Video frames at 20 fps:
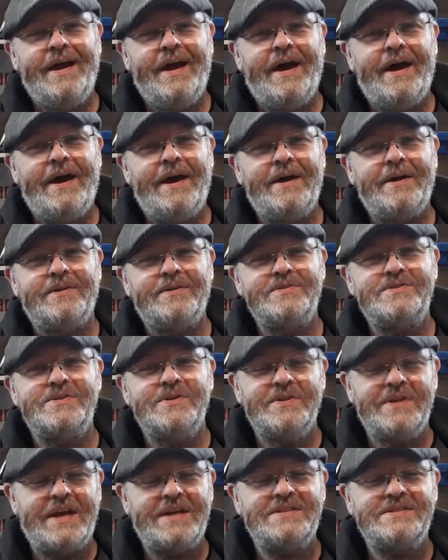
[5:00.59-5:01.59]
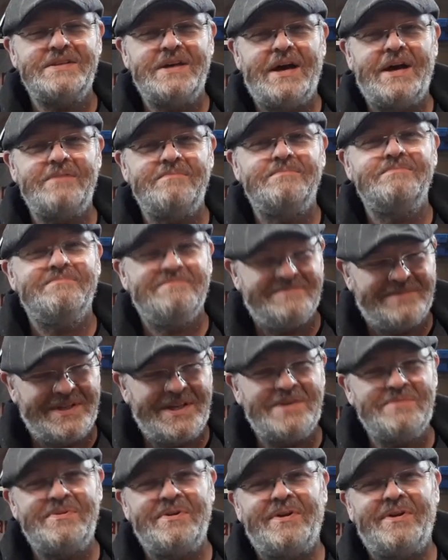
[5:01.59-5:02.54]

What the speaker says: And until next time, it'll be